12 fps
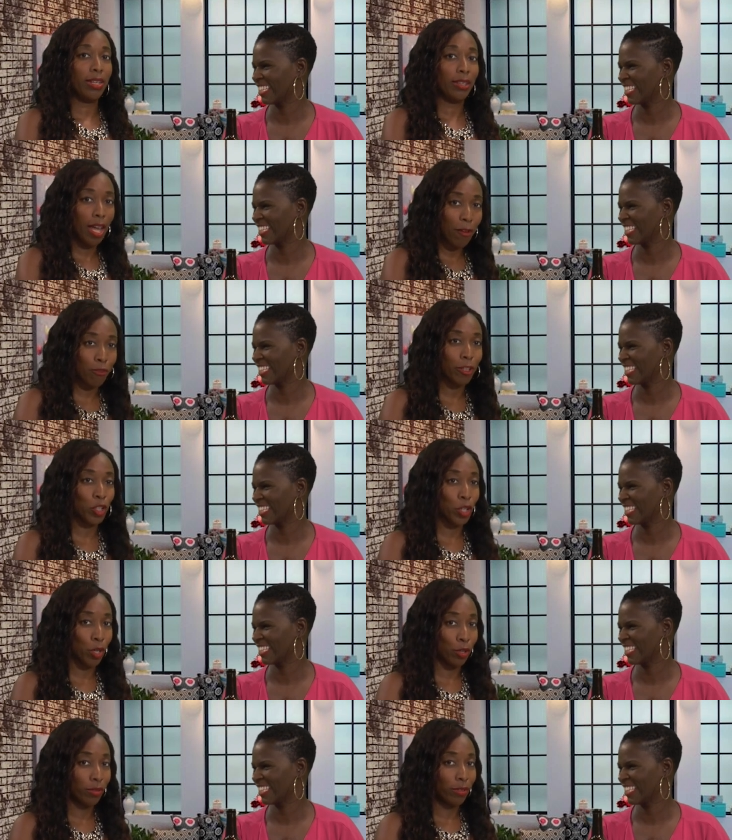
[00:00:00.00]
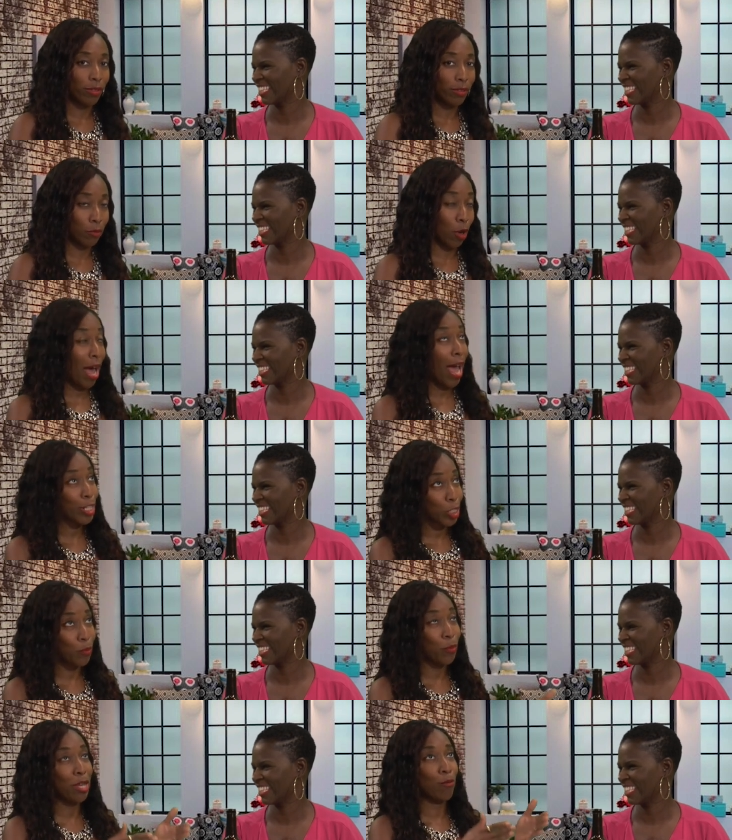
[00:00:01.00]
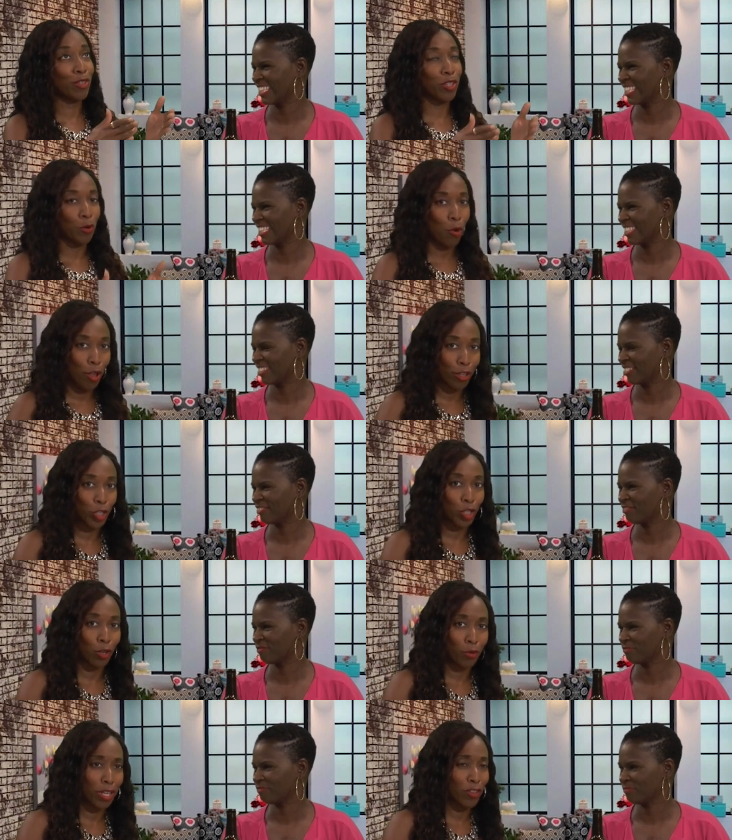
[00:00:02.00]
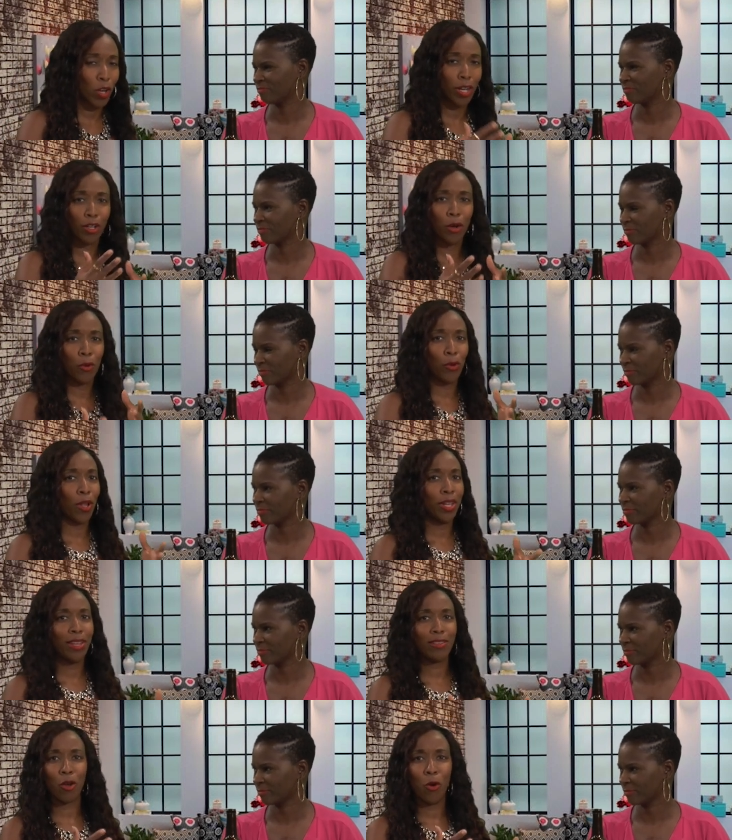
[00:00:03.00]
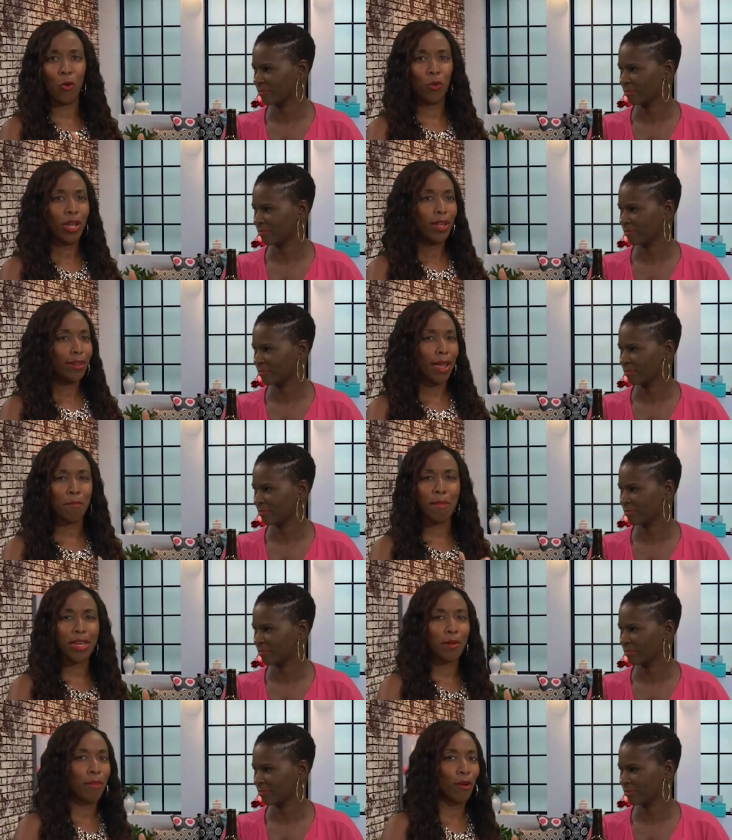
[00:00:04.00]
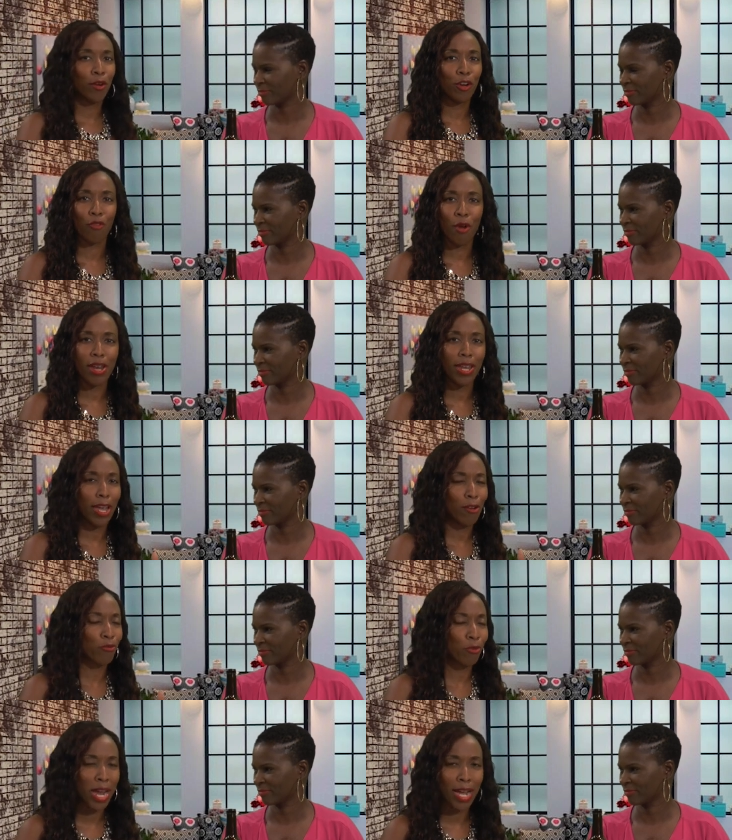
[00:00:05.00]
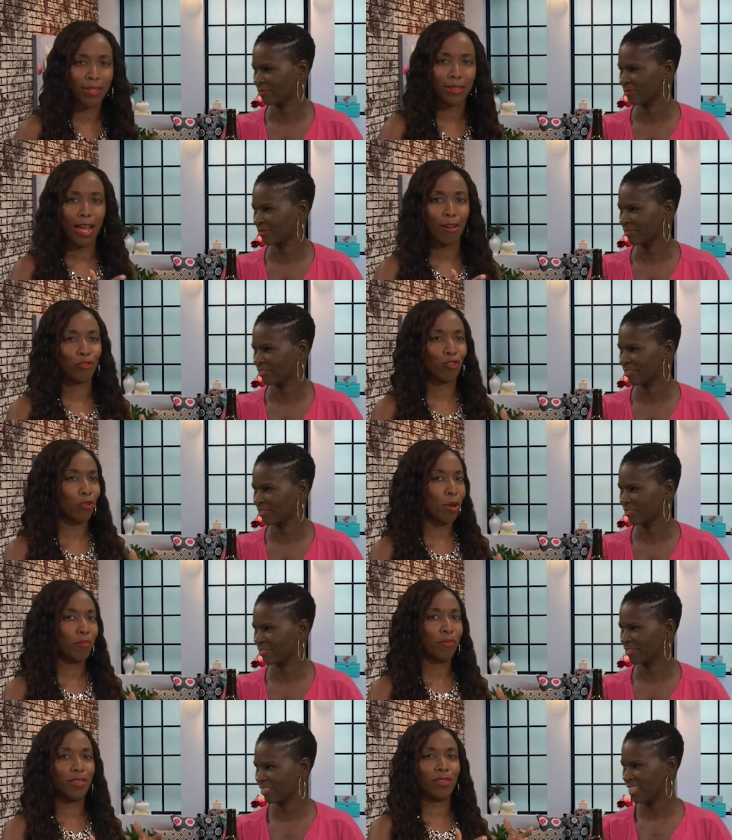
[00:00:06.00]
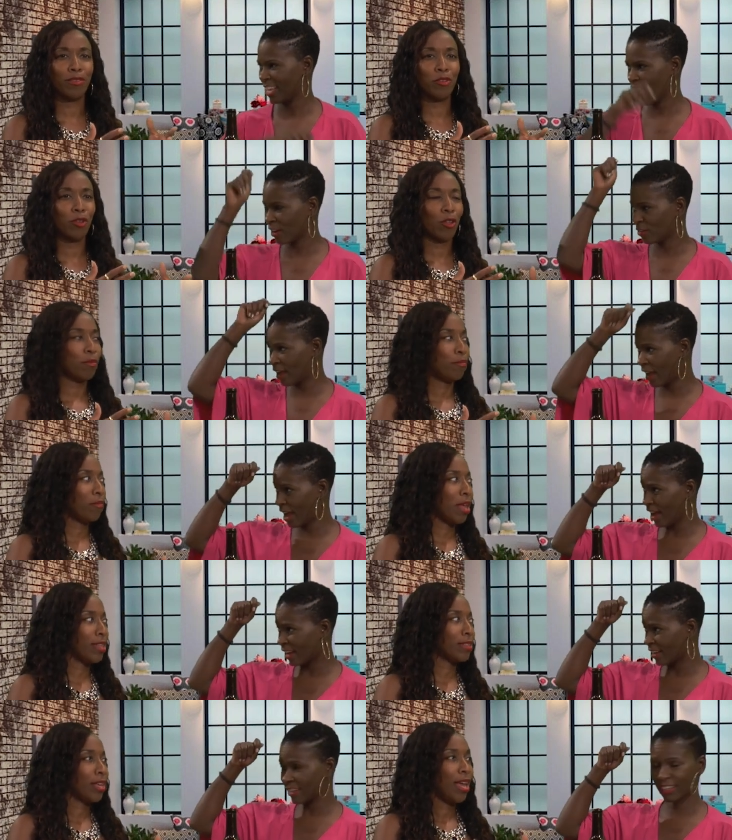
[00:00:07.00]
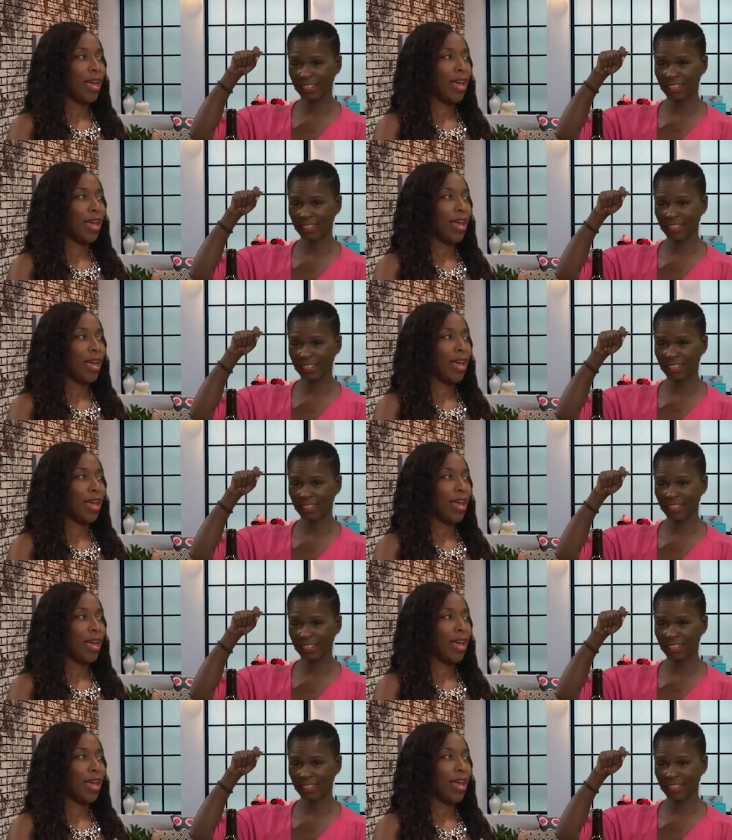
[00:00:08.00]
Speaker 1: he left the show, well, actually, when he was still on the show, and he started going on this whole like "Make America Great Again" rant and how Trump is he you know, the mess.